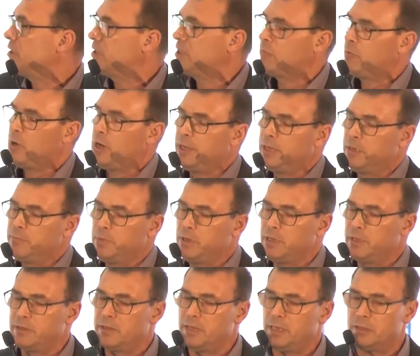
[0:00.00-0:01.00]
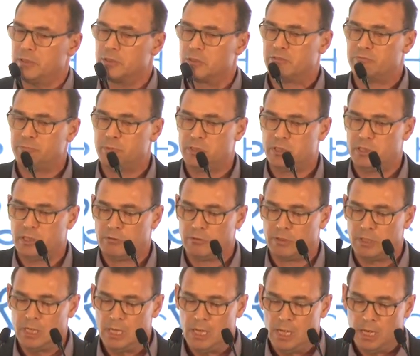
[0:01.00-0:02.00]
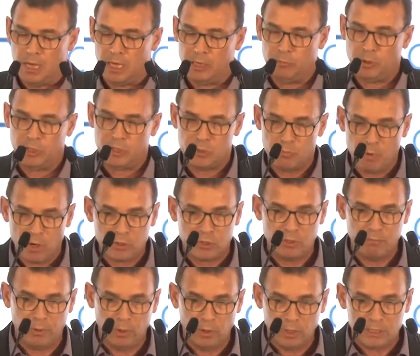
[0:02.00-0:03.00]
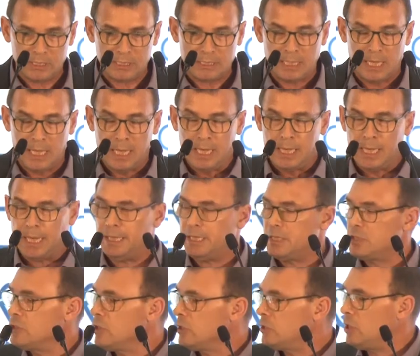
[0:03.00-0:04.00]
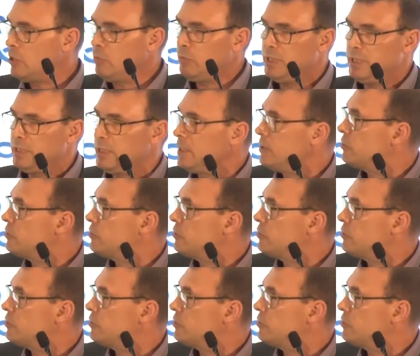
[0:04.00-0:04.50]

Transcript: divided by the thickness of material. And what is most important, it is not only the